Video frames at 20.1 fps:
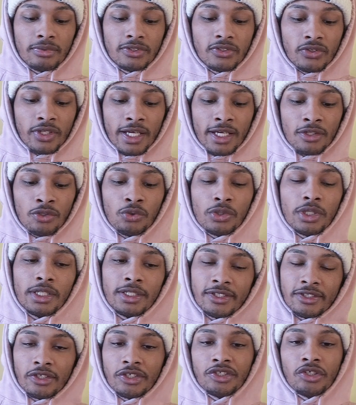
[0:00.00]
so that you
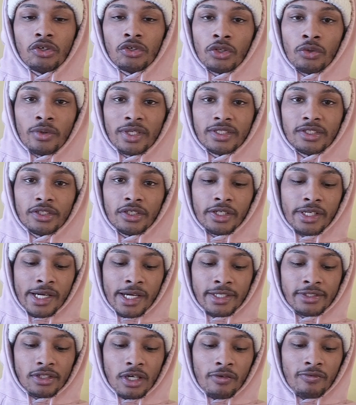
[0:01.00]
can search out the rest of your
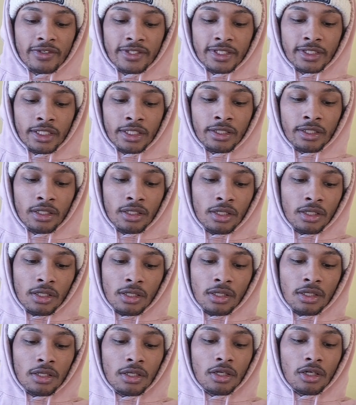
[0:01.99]
guys, obviously.
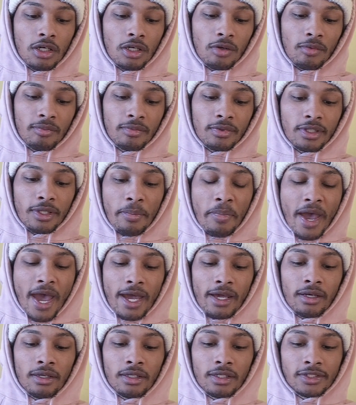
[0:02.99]
The
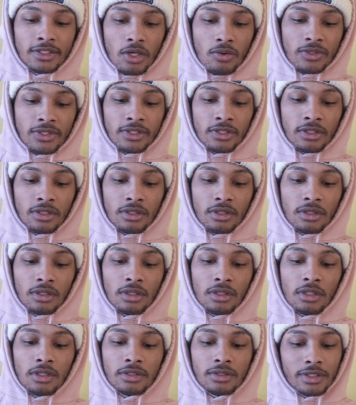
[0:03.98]
pan is always good
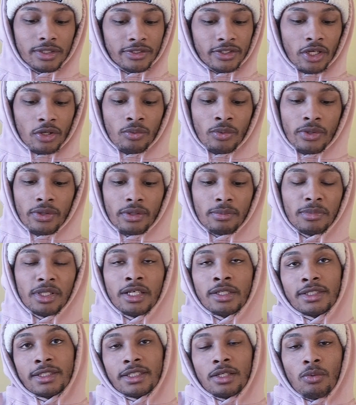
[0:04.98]
to start with
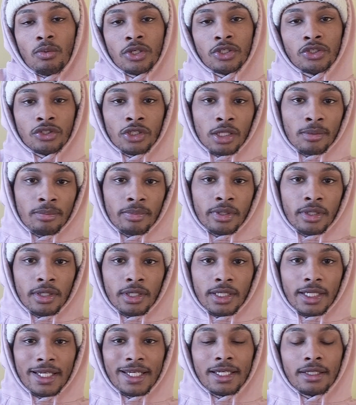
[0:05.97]
because it's a 1-drop.
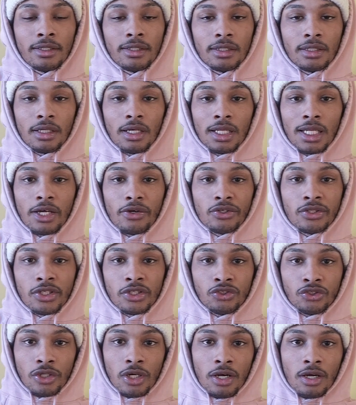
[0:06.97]
It can allow you
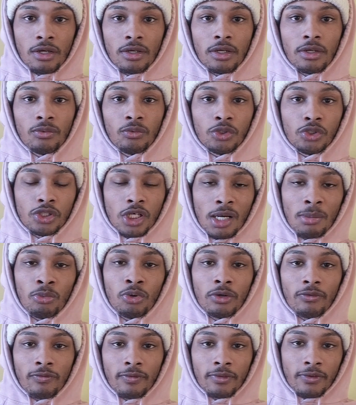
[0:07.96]
to draw when you
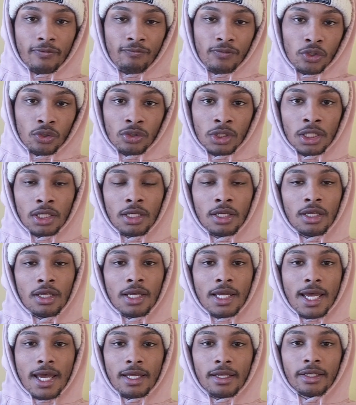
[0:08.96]
combo it from the field,
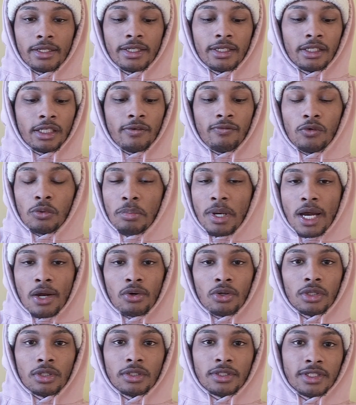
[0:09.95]
and it can give you
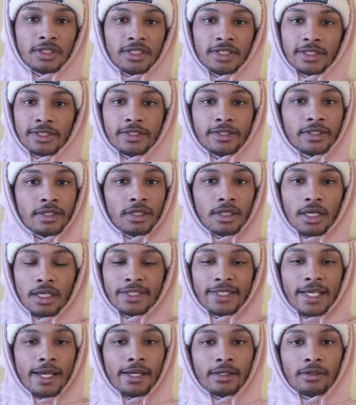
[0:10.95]
power to just
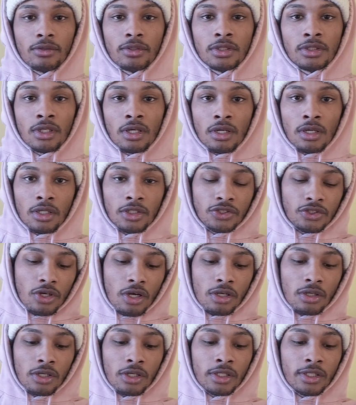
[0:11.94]
attack
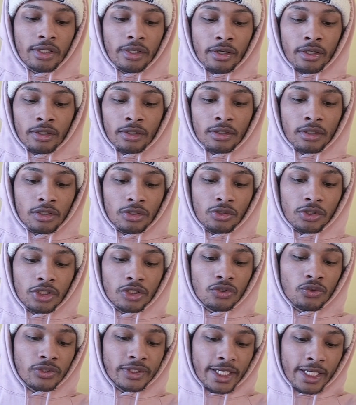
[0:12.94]
strong early on. You
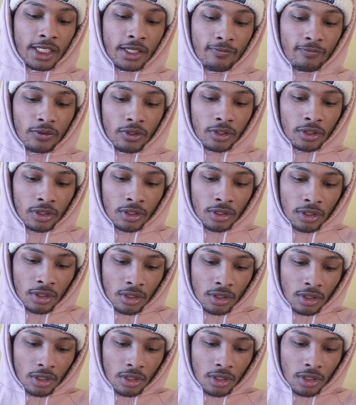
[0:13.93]
can choose any of your